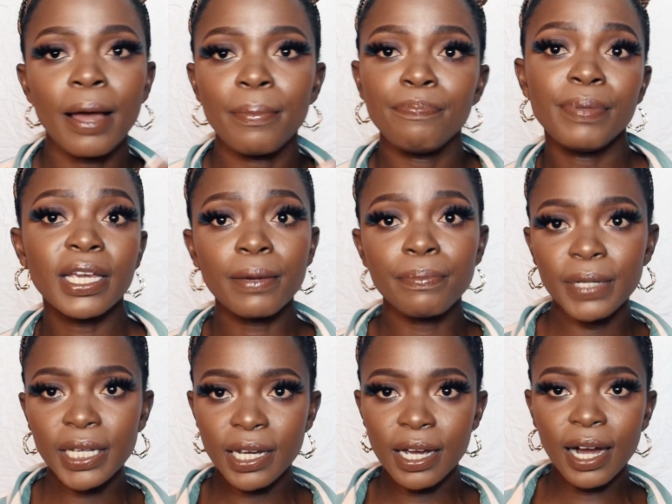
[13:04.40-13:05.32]
big
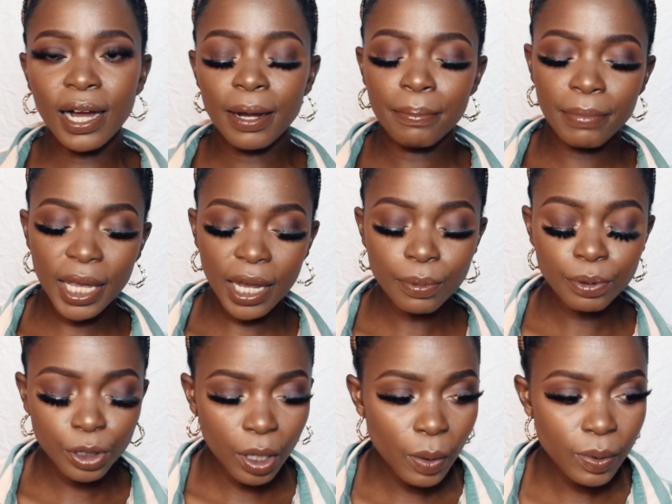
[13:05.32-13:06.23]
makeup
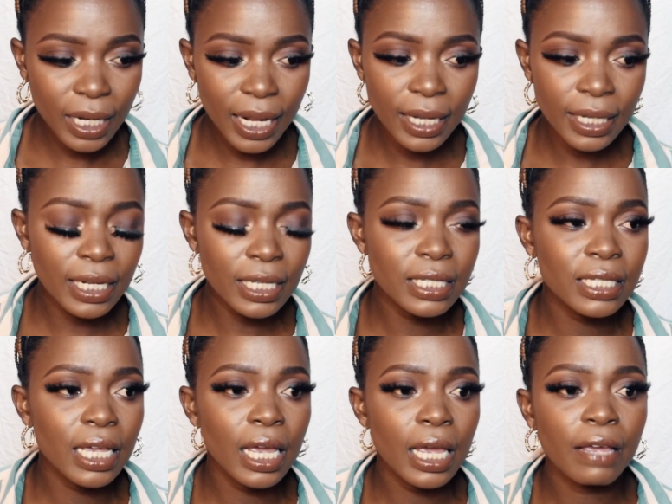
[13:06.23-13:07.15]
shops, like let's
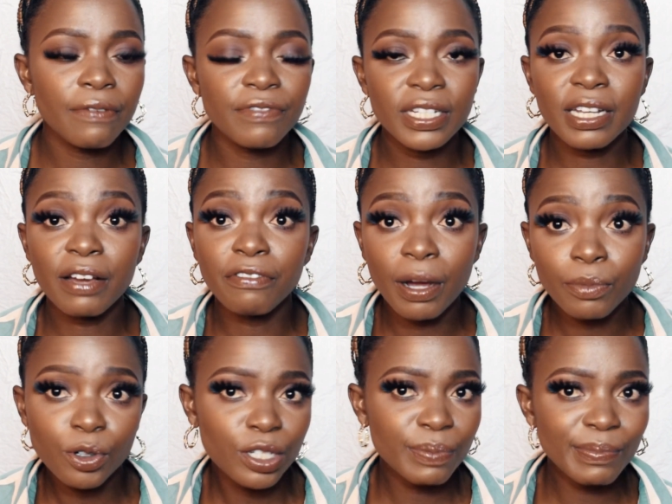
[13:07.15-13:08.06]
say Vita Farm
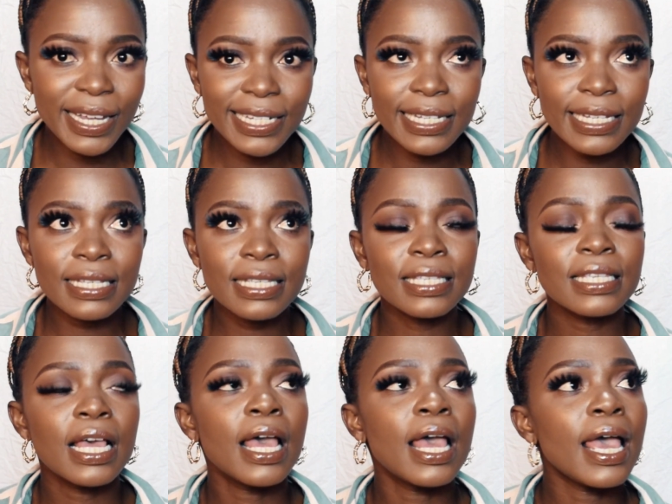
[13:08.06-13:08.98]
Cosmetics
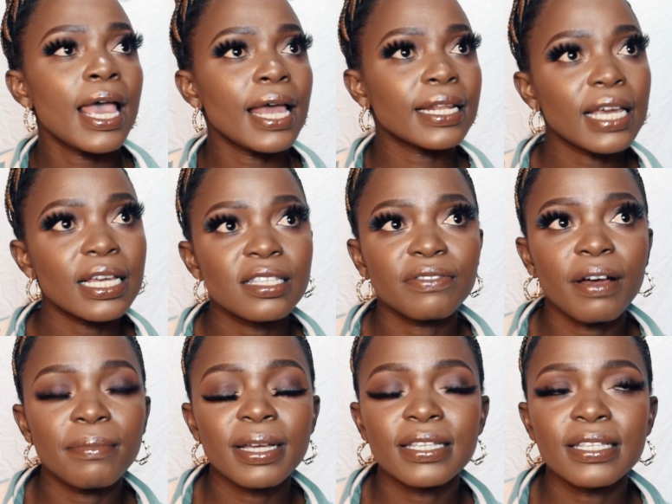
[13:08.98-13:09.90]
and Ken's
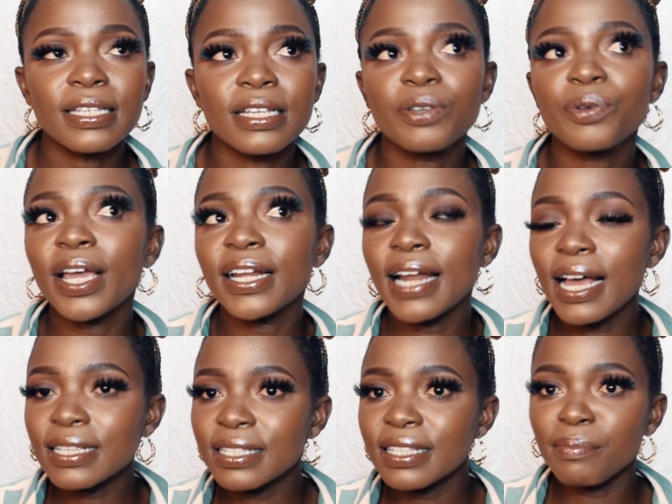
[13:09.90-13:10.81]
Pharmacy. You can
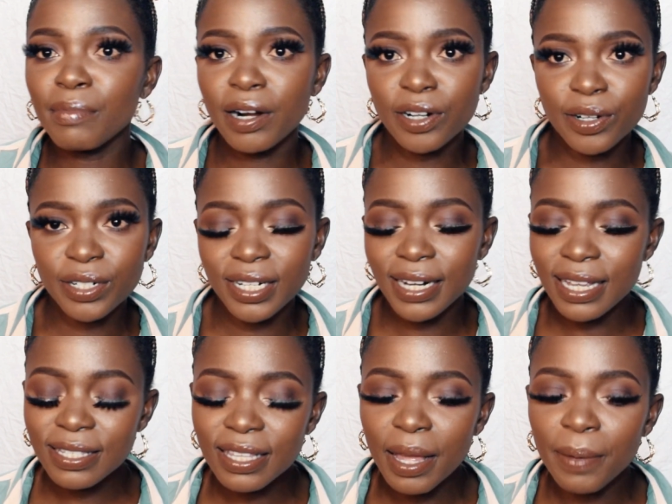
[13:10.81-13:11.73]
ask them around and
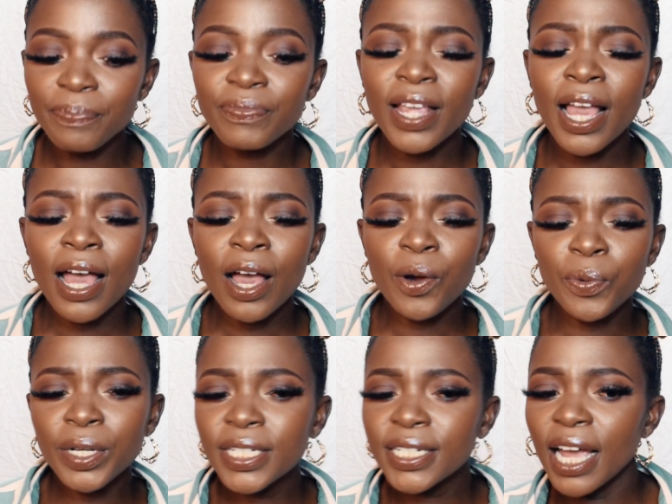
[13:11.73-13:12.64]
ask them
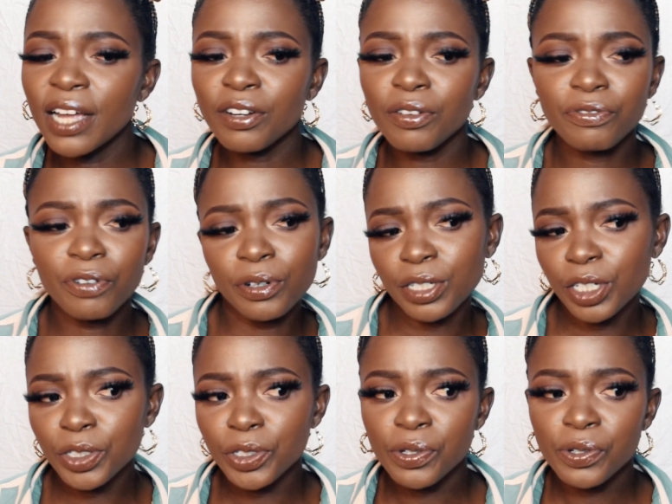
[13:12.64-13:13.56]
which kind of
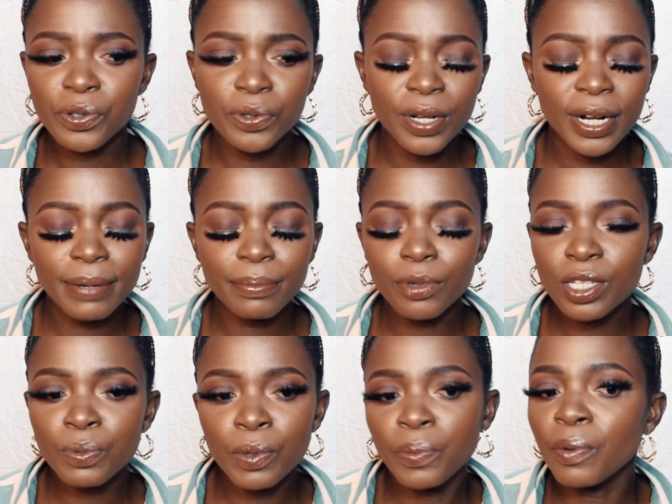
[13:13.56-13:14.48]
foundations do
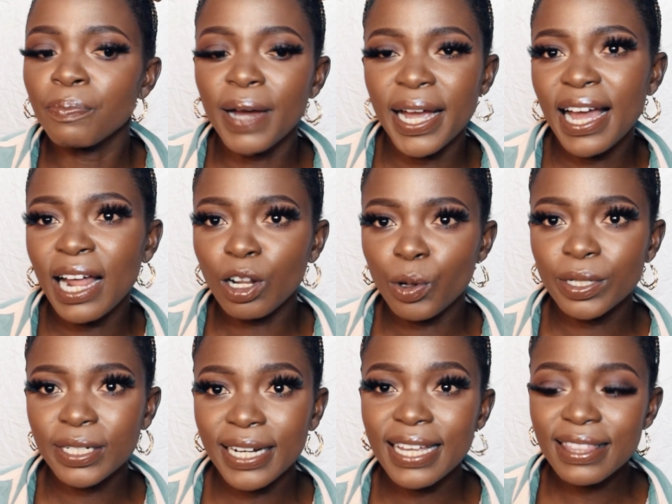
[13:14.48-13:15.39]
most people buy a
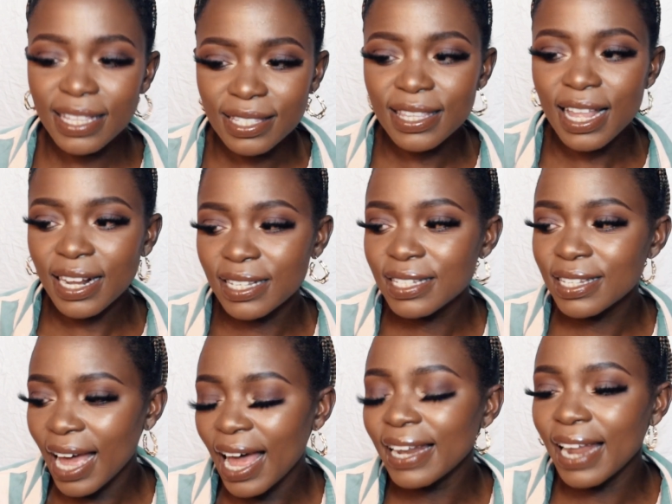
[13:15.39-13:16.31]
lot. Like there's that
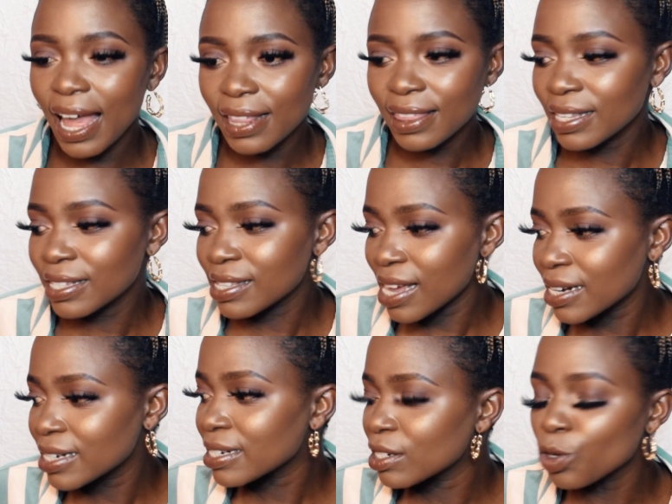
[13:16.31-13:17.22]
color, there's
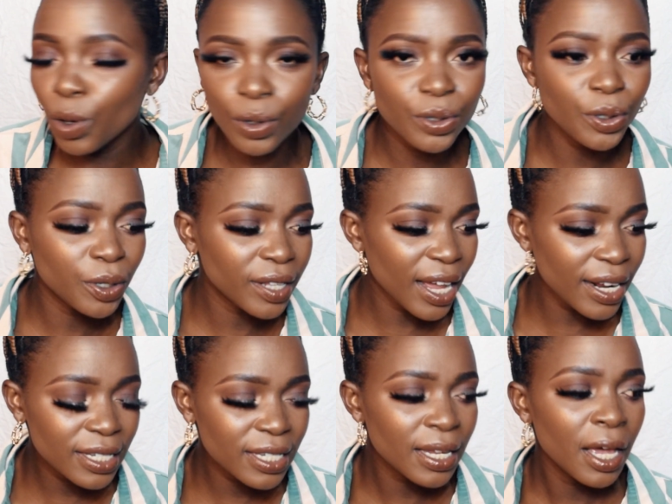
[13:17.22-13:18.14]
that tone or
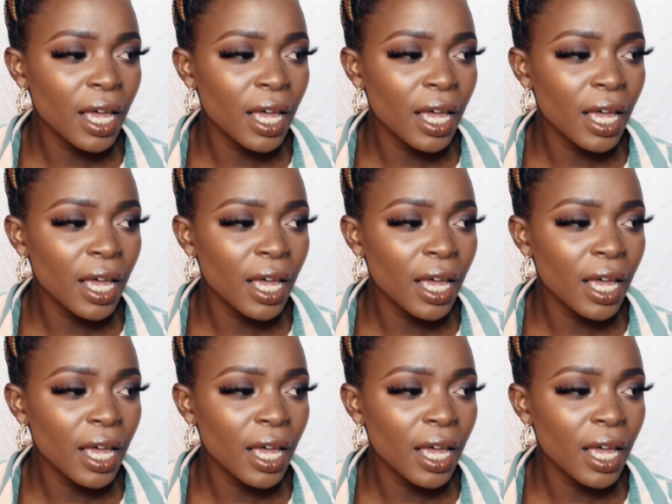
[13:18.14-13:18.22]
that